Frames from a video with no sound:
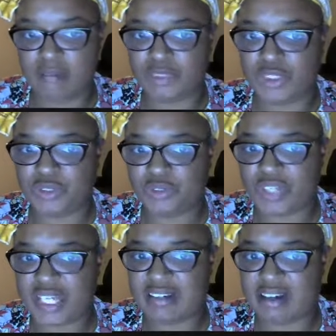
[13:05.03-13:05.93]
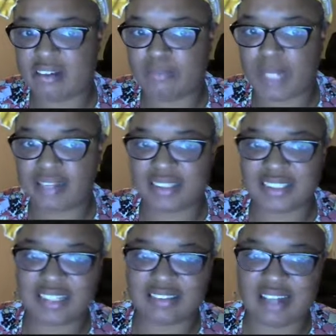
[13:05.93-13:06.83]
Do you think color
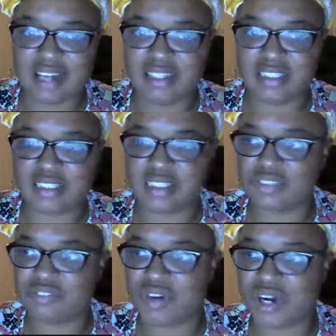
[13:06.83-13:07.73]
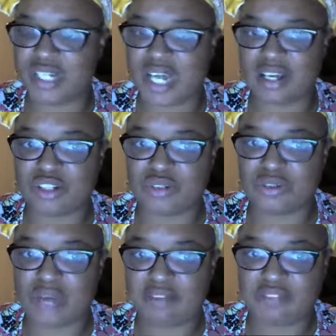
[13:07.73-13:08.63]
blindness has gotten us this far? Like, do
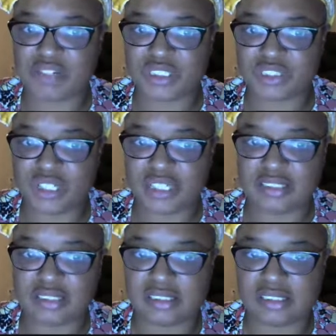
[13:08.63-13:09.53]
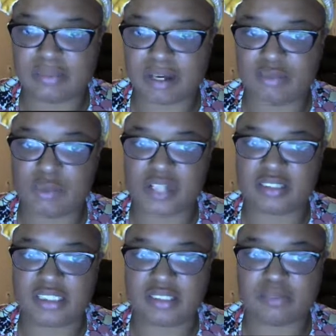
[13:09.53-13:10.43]
you have frustrations about where
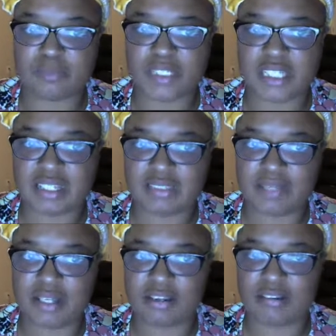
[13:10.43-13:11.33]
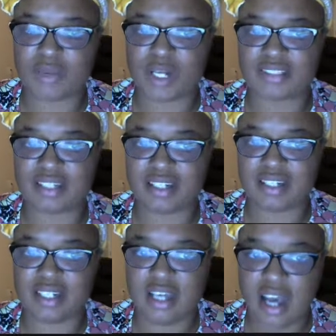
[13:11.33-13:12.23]
the GOP has been and where it's
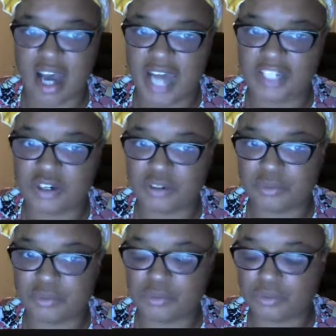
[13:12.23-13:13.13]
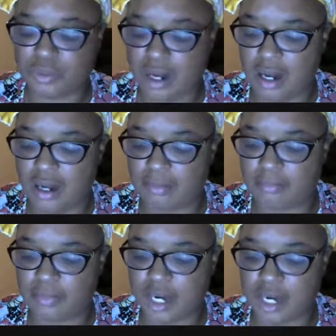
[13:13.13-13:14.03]
headed? I know you
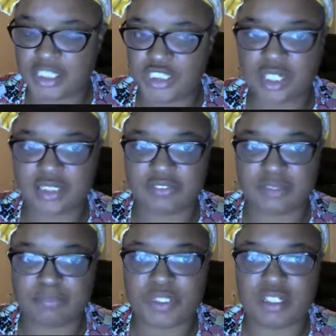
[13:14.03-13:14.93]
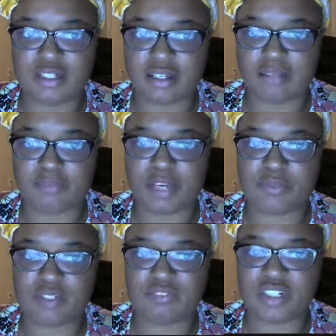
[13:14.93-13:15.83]
are in charge of the book club, and
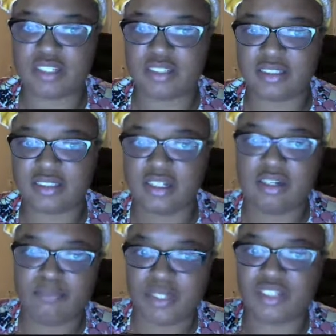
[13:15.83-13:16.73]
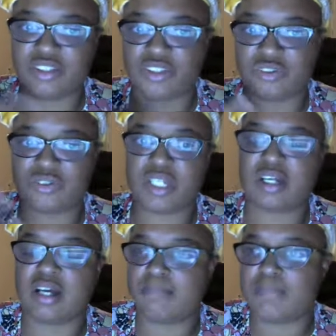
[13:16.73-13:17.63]
me and you and
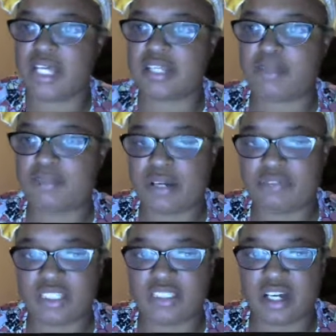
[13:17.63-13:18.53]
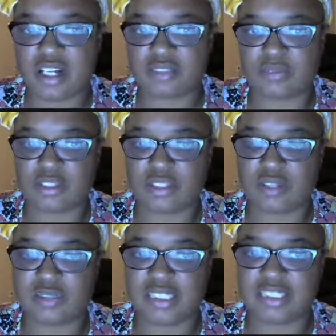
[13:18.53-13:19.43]
a couple of other people have done talks with
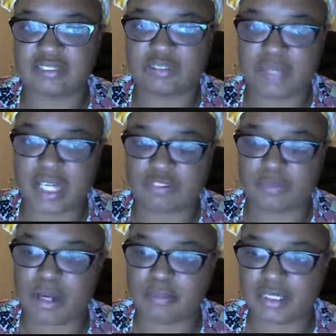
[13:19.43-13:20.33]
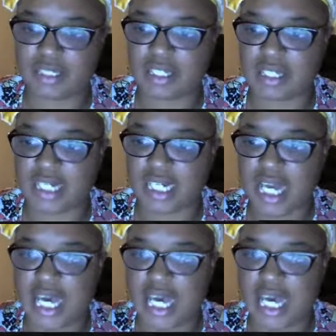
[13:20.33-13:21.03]
Loneliness of a Black Republican